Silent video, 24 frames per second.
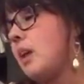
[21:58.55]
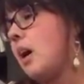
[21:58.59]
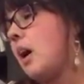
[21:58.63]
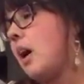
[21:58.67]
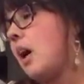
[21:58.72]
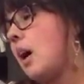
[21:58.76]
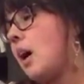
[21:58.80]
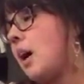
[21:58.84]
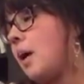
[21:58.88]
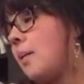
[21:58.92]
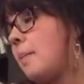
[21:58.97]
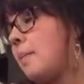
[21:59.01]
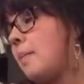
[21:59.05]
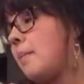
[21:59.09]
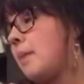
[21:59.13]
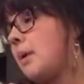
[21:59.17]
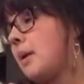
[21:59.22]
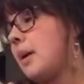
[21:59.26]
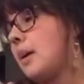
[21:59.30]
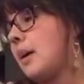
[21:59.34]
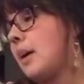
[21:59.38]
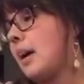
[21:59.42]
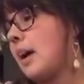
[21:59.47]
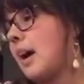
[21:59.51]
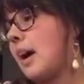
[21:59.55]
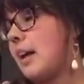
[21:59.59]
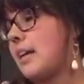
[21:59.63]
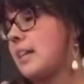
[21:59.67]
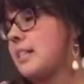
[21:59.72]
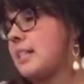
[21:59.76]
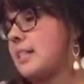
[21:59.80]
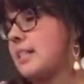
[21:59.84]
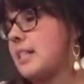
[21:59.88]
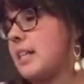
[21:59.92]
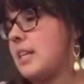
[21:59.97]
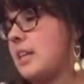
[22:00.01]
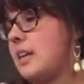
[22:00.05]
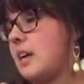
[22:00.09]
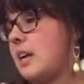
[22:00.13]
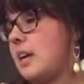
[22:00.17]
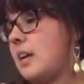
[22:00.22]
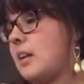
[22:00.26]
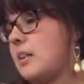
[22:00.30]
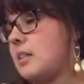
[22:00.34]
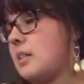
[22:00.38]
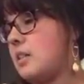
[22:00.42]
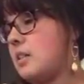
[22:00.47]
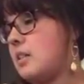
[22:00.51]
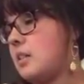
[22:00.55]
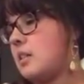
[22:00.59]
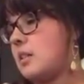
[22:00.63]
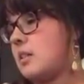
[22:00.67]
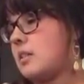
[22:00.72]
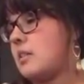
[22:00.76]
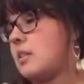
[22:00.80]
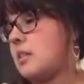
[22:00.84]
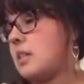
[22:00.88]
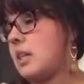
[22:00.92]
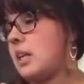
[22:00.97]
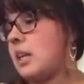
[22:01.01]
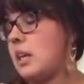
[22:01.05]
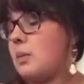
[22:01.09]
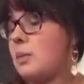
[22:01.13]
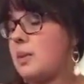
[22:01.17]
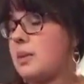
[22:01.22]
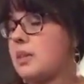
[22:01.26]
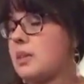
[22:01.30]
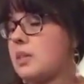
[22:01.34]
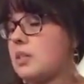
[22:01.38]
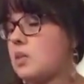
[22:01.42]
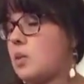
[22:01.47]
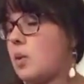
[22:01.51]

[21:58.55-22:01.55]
I see us sticking with it.